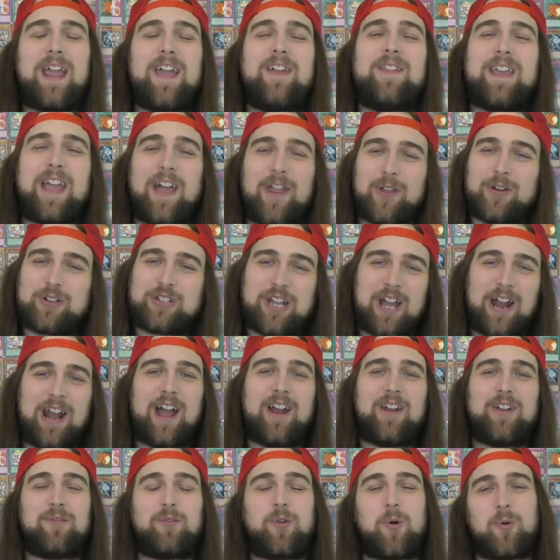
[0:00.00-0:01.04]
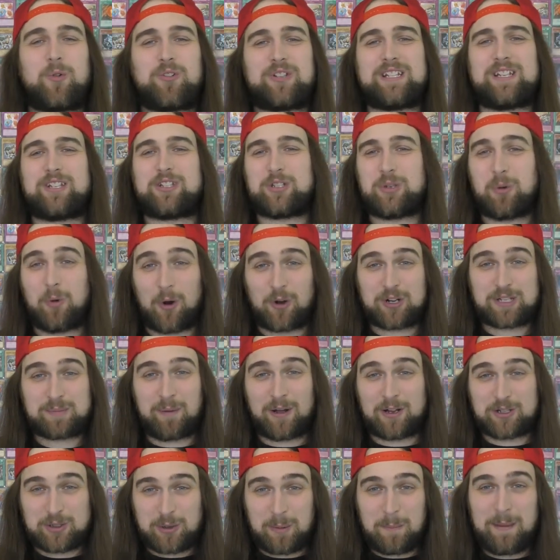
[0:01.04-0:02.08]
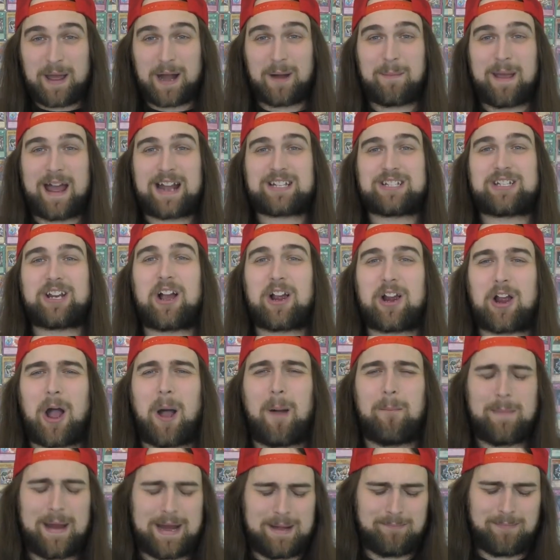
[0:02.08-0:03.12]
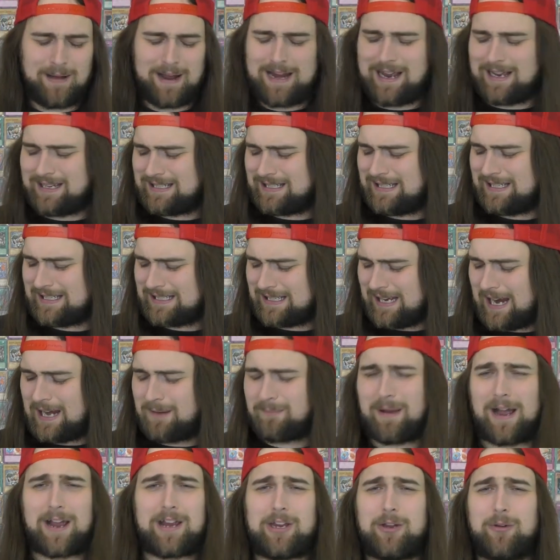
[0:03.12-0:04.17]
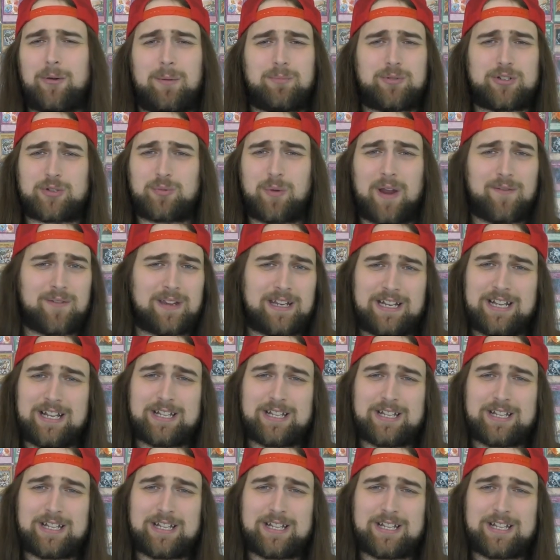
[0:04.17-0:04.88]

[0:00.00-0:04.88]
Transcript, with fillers: And the other shout out, of course, is to our sponsor, MetaMats.com, made by us, designed by you. I'm just waving